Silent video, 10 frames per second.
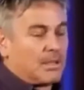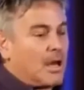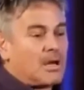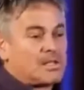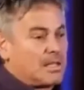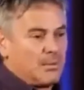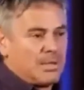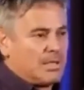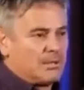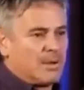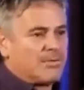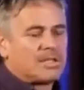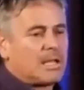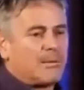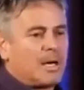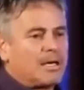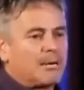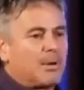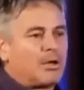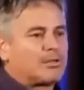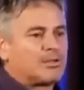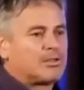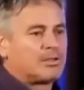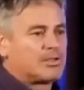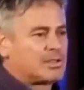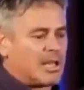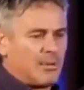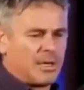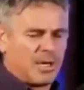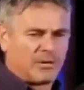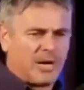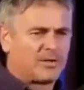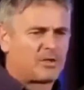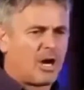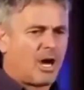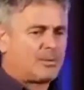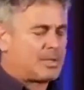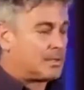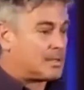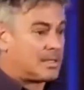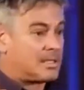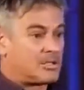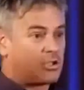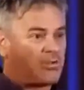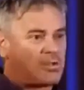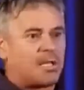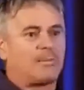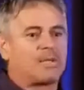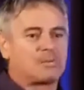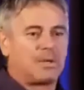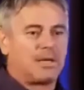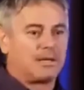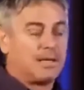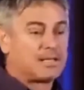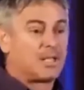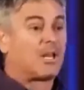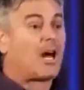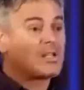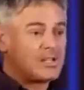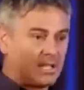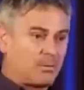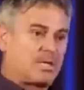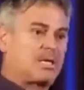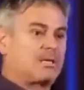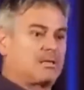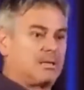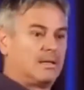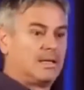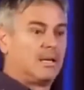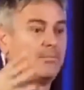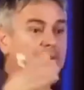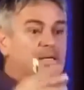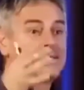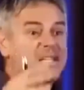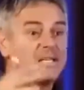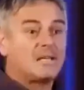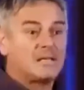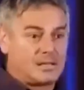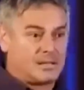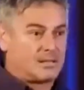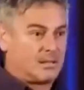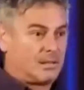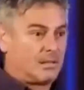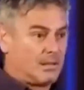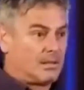It's the last thing we need. Every time I hear politicians say, we're going to create jobs, I sense shivers down my spine. It's the last thing we need. Busyness.